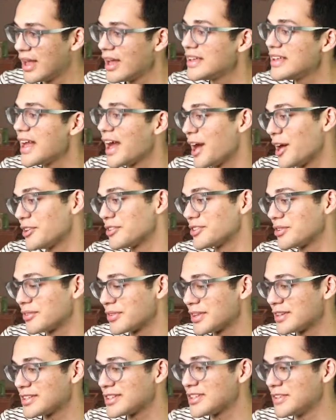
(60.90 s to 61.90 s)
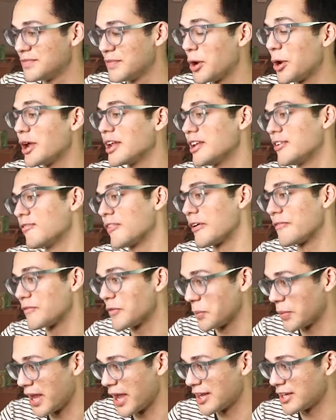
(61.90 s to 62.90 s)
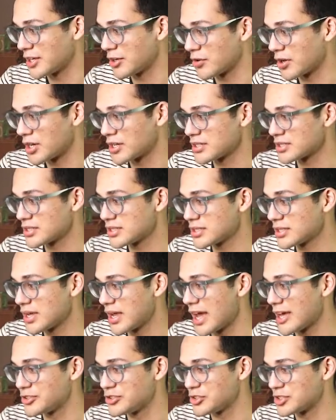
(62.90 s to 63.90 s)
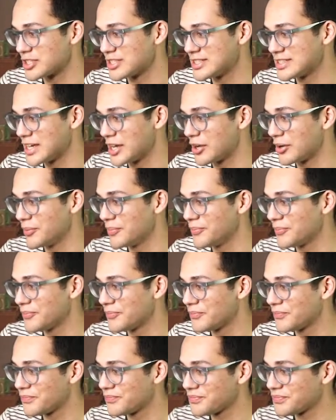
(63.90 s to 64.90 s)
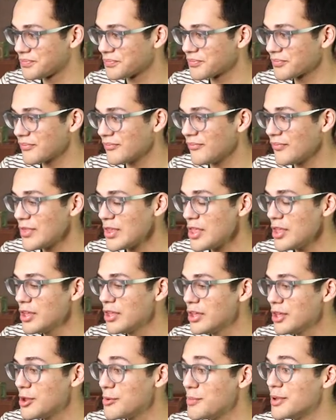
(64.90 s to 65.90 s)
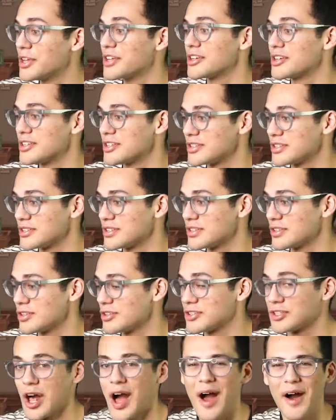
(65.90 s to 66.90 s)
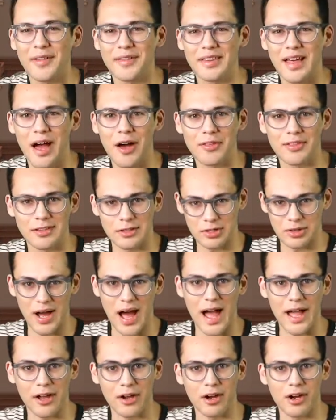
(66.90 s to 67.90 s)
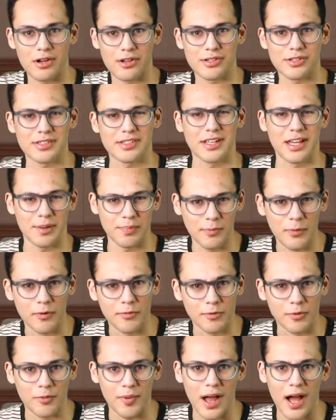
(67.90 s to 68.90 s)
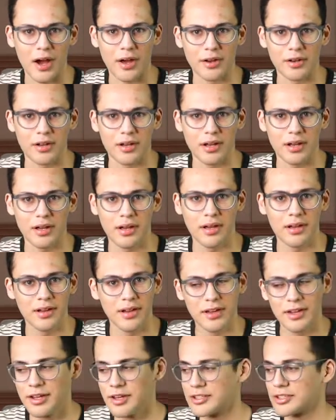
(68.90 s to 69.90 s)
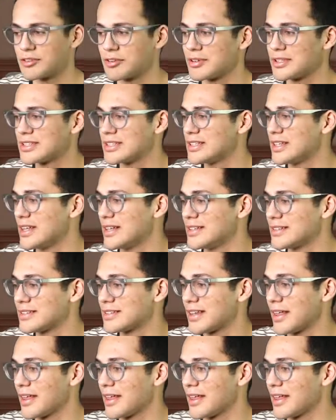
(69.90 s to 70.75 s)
Yeah, so this is very different from Candy Crush, as you can tell. Because you saw how the little icons like moved around. So it's